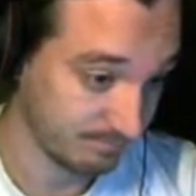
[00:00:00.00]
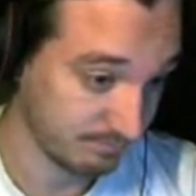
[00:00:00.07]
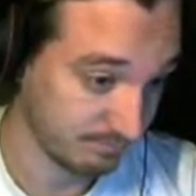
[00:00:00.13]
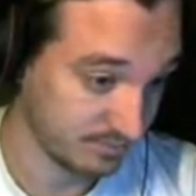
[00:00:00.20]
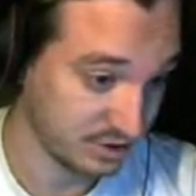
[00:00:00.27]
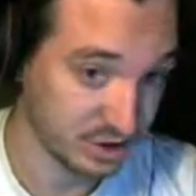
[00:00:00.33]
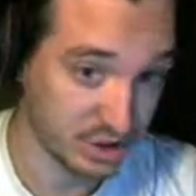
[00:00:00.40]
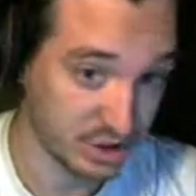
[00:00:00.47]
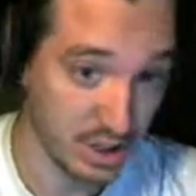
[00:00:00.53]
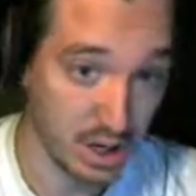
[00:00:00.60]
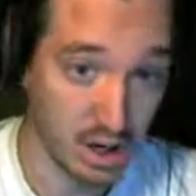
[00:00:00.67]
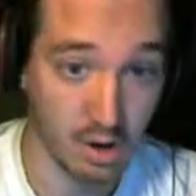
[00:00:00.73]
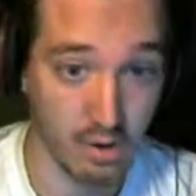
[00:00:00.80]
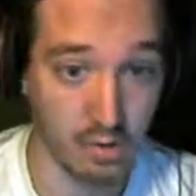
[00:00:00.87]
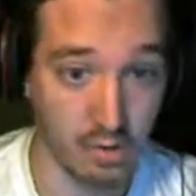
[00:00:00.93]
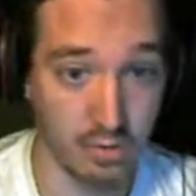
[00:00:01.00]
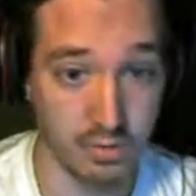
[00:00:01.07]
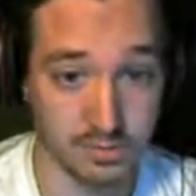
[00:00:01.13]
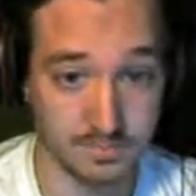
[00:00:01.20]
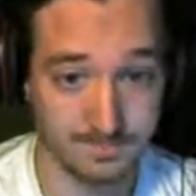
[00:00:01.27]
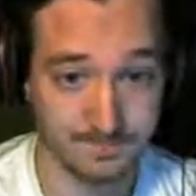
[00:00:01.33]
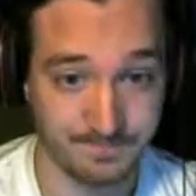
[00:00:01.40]
so,
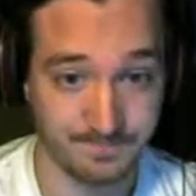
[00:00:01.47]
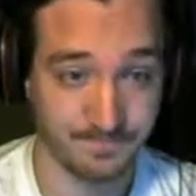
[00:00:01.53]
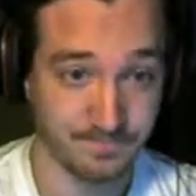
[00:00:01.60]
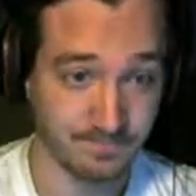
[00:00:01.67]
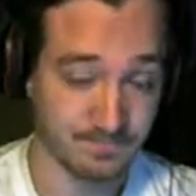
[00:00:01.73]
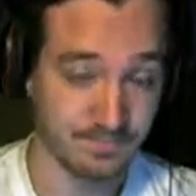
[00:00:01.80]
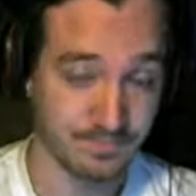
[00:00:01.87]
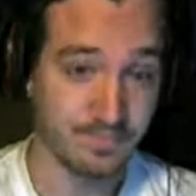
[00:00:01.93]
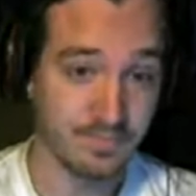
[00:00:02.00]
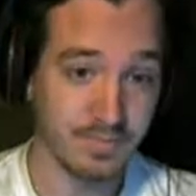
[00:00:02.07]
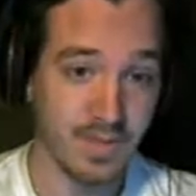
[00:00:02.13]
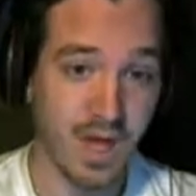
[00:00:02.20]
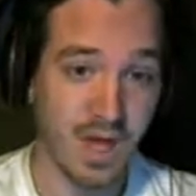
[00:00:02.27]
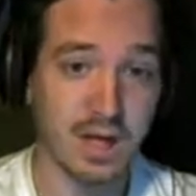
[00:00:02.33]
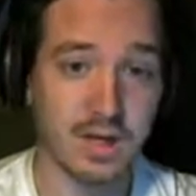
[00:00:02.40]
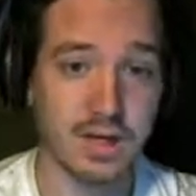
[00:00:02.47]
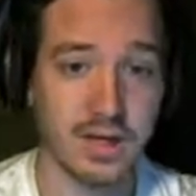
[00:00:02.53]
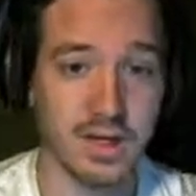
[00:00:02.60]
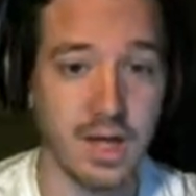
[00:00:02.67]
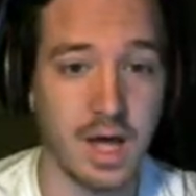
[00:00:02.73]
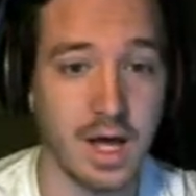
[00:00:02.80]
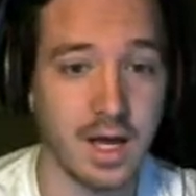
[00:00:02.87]
not gonna
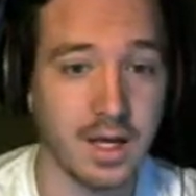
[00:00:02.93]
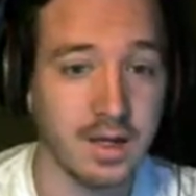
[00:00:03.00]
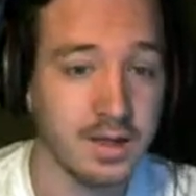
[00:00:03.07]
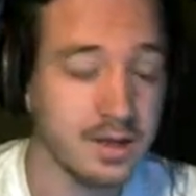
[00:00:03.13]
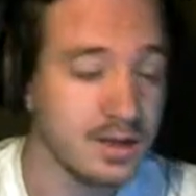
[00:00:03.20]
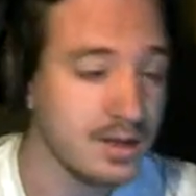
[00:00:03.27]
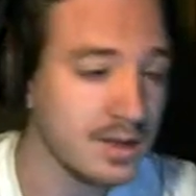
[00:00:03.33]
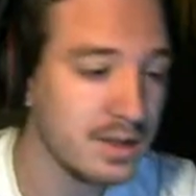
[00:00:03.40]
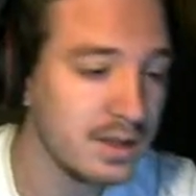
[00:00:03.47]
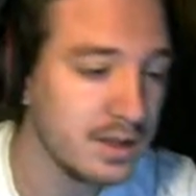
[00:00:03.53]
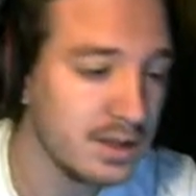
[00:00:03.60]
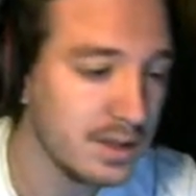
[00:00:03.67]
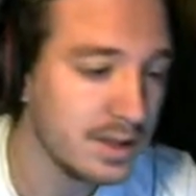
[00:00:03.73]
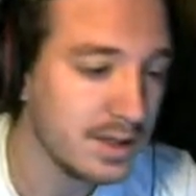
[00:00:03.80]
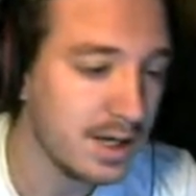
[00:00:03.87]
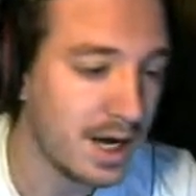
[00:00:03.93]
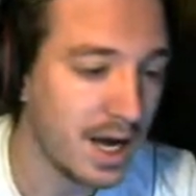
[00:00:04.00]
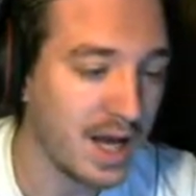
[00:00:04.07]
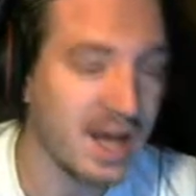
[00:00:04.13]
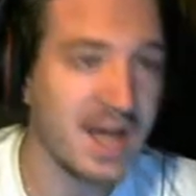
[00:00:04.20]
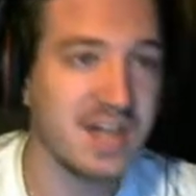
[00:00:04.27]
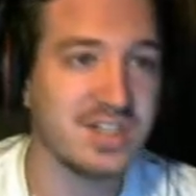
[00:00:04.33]
lie,
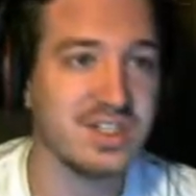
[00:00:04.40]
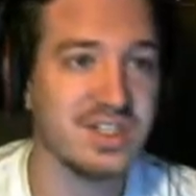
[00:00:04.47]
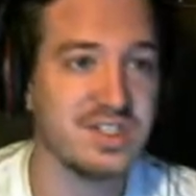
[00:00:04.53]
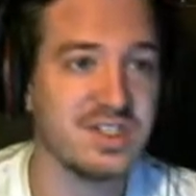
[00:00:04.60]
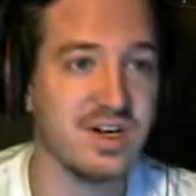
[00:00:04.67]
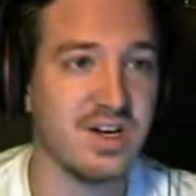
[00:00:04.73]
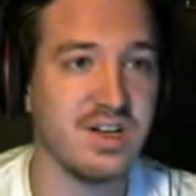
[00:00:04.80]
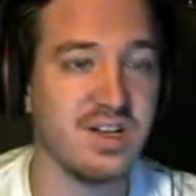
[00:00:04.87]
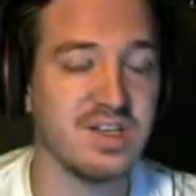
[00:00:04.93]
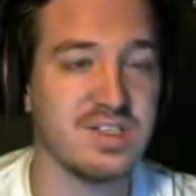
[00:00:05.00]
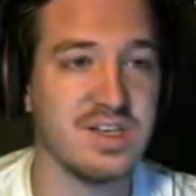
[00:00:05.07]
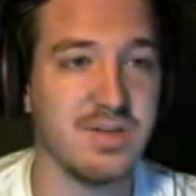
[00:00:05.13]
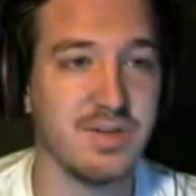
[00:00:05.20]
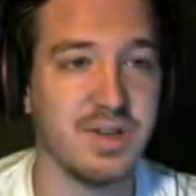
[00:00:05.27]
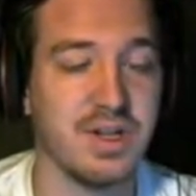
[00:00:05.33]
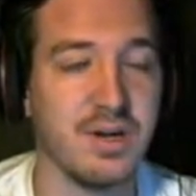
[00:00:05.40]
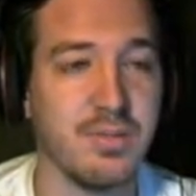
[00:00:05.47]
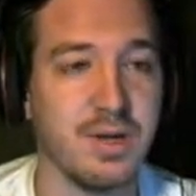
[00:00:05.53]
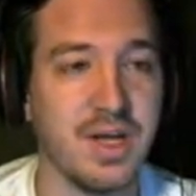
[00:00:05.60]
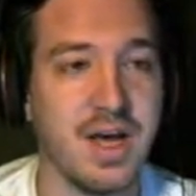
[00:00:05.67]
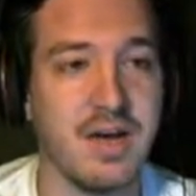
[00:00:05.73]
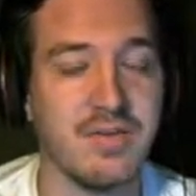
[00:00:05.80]
I actually started this up a little
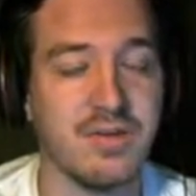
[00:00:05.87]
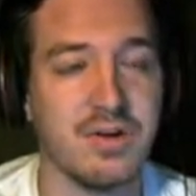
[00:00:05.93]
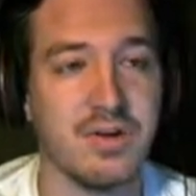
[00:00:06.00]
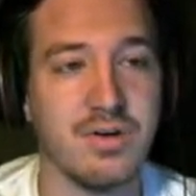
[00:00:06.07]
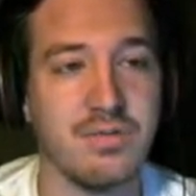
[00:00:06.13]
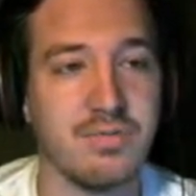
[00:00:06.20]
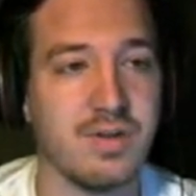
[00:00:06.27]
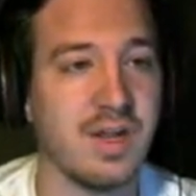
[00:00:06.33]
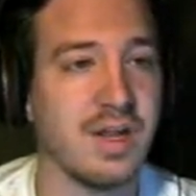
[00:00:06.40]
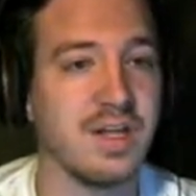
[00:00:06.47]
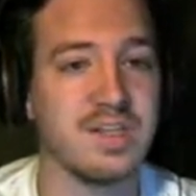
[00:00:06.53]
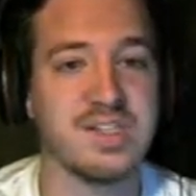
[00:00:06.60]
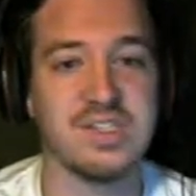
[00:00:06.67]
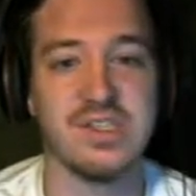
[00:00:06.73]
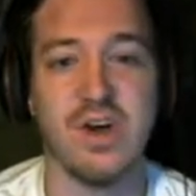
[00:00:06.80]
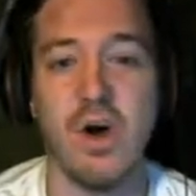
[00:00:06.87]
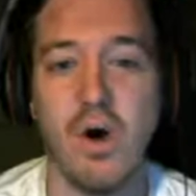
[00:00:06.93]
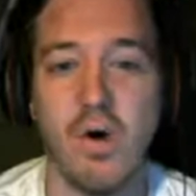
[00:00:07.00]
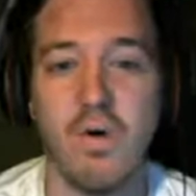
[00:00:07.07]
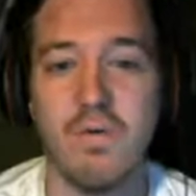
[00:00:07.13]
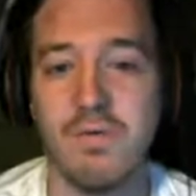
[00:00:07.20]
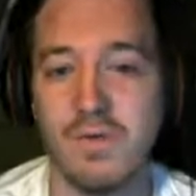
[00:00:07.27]
bit after getting
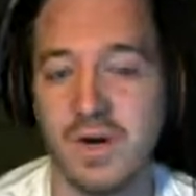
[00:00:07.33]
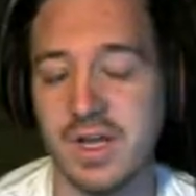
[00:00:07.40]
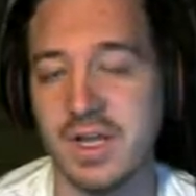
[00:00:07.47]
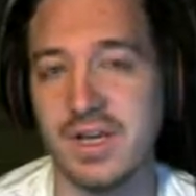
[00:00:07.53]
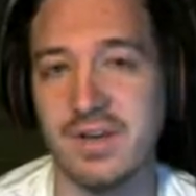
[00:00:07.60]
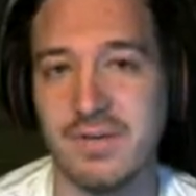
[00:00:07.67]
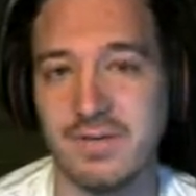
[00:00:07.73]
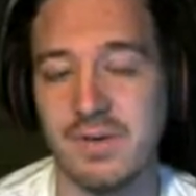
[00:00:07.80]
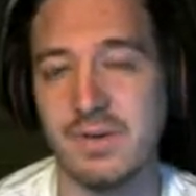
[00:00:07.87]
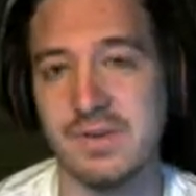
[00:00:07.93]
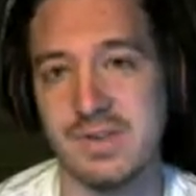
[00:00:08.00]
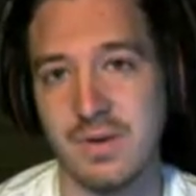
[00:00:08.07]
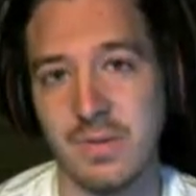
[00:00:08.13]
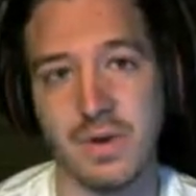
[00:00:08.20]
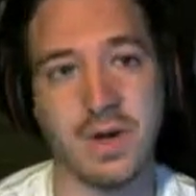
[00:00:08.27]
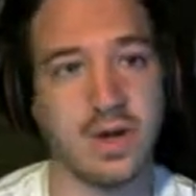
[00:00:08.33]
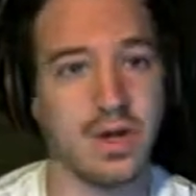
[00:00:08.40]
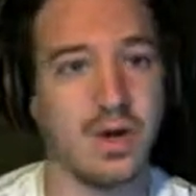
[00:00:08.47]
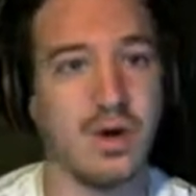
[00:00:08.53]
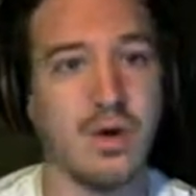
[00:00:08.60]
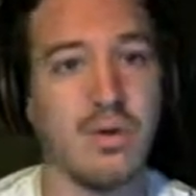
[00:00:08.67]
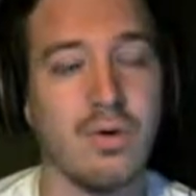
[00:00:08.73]
so freaking confused on where to
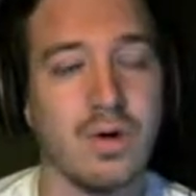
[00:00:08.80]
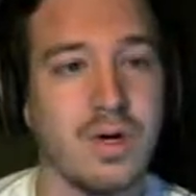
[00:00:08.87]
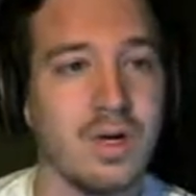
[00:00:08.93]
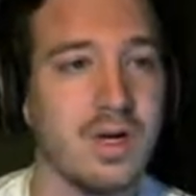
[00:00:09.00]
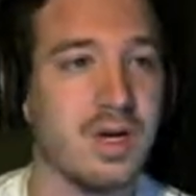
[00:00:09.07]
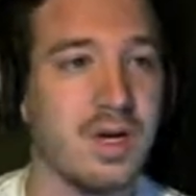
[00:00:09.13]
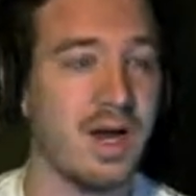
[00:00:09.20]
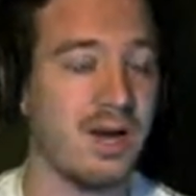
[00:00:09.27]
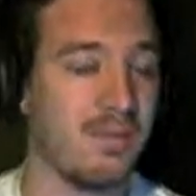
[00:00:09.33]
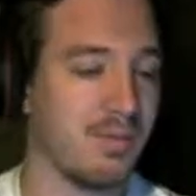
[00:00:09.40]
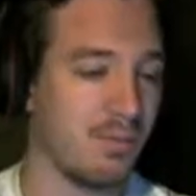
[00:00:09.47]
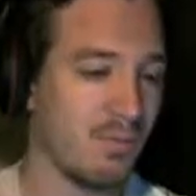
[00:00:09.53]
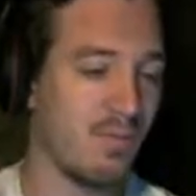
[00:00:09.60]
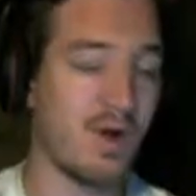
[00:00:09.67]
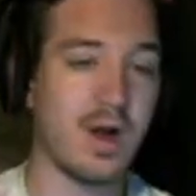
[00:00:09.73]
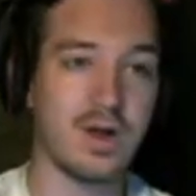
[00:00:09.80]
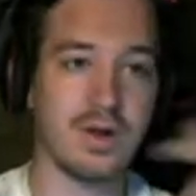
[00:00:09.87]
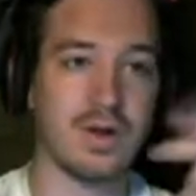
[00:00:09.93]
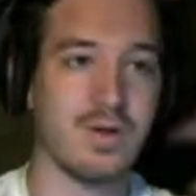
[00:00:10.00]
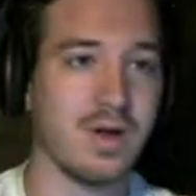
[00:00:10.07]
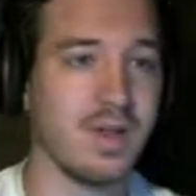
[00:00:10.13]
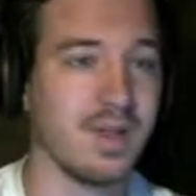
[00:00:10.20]
go. I'd been wandering
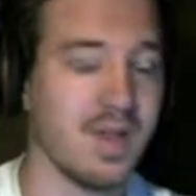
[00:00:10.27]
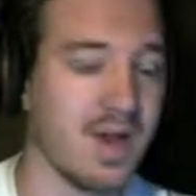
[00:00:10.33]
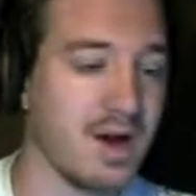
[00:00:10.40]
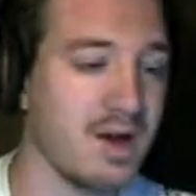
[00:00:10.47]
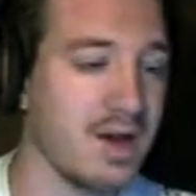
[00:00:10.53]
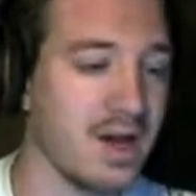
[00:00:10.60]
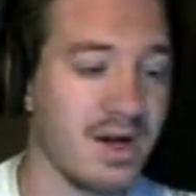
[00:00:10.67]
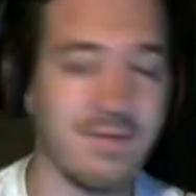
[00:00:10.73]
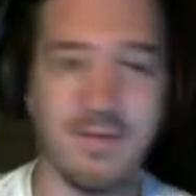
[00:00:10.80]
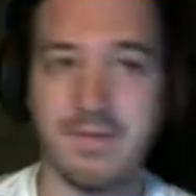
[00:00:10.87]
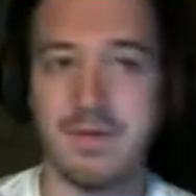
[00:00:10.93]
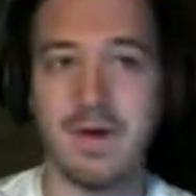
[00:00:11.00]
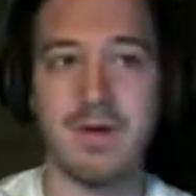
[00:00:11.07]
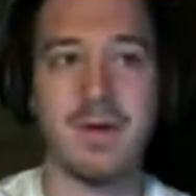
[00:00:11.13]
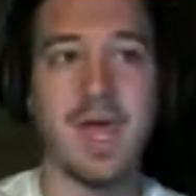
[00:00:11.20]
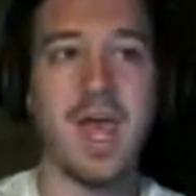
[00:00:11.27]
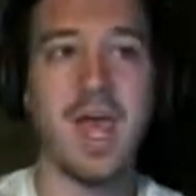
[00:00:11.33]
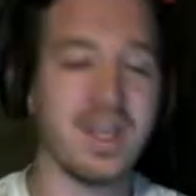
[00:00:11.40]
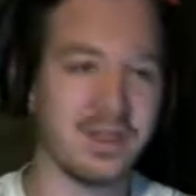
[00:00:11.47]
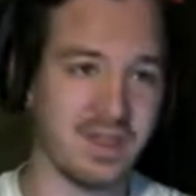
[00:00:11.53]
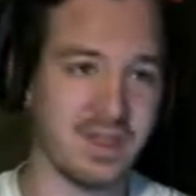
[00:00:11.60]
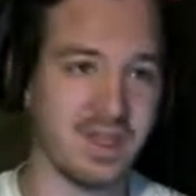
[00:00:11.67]
around the area, haven't found
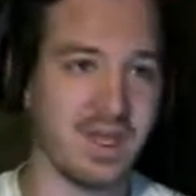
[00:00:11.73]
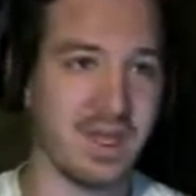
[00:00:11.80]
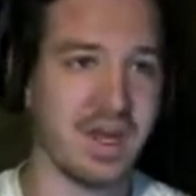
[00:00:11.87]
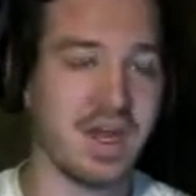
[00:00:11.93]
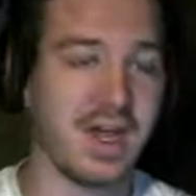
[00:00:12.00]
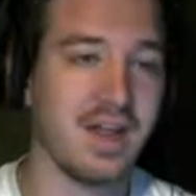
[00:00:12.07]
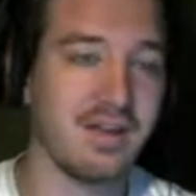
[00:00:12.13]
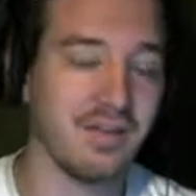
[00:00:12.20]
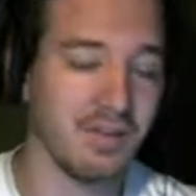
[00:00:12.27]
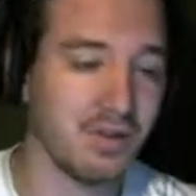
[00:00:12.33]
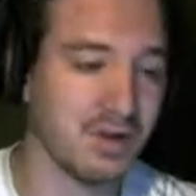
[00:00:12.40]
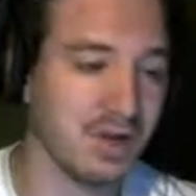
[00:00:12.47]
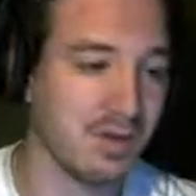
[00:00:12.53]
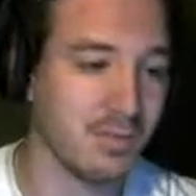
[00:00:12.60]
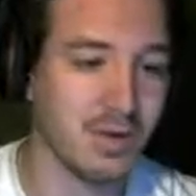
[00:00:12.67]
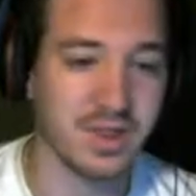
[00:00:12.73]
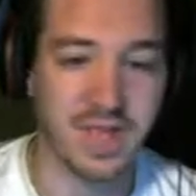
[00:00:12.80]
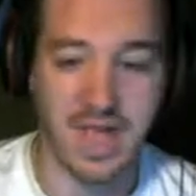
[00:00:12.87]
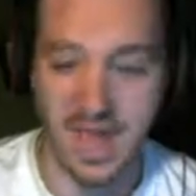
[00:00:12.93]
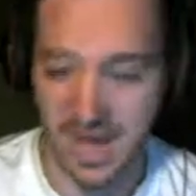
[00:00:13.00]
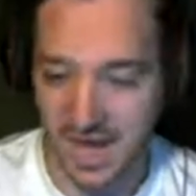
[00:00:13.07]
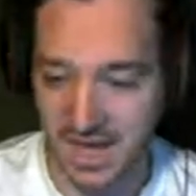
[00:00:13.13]
anything yet. I had to look up what the
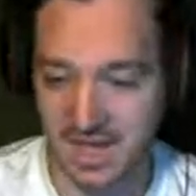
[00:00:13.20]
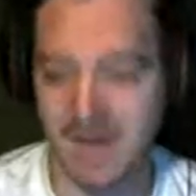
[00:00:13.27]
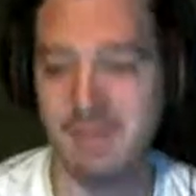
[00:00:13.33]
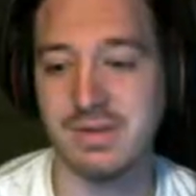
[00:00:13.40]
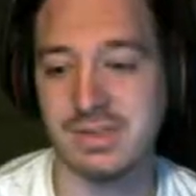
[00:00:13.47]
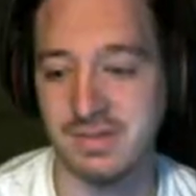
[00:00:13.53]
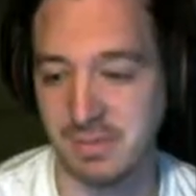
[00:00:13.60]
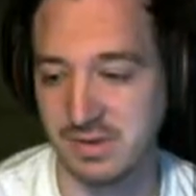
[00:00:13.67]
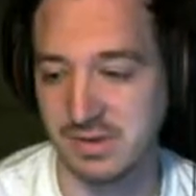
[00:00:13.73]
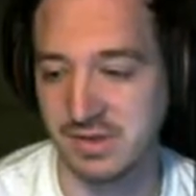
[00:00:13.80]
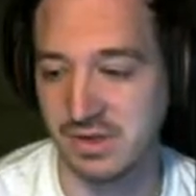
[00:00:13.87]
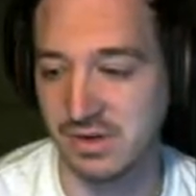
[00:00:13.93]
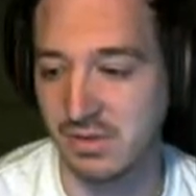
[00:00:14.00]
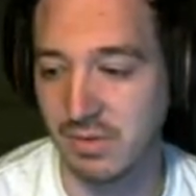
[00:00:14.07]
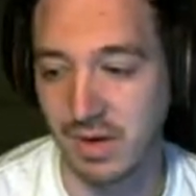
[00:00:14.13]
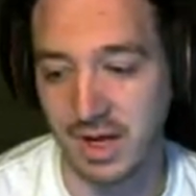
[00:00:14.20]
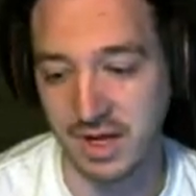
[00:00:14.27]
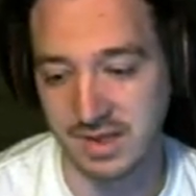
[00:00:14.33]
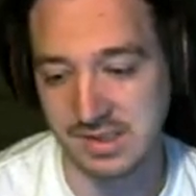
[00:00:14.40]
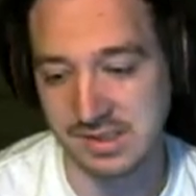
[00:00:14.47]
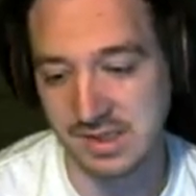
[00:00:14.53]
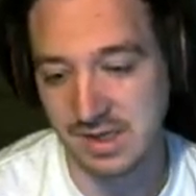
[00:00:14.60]
heck I was supposed to do
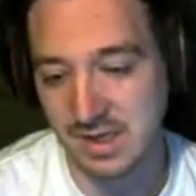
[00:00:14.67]
next.